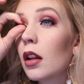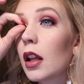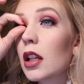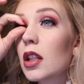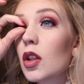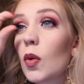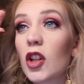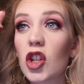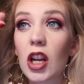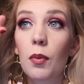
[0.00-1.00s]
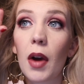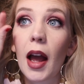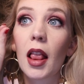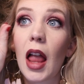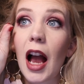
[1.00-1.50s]
like squishing
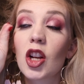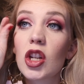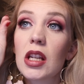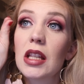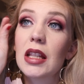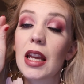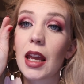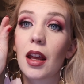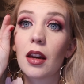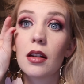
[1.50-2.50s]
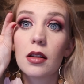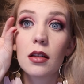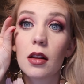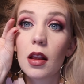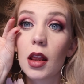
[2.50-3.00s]
my lashes and
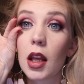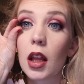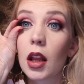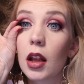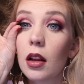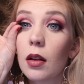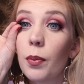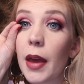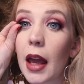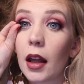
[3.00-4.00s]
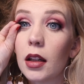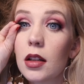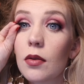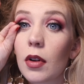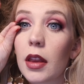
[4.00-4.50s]
the
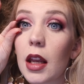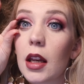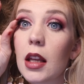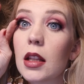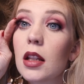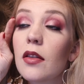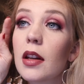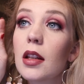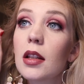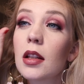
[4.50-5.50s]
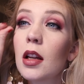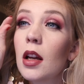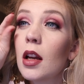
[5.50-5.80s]
band where the adhesive is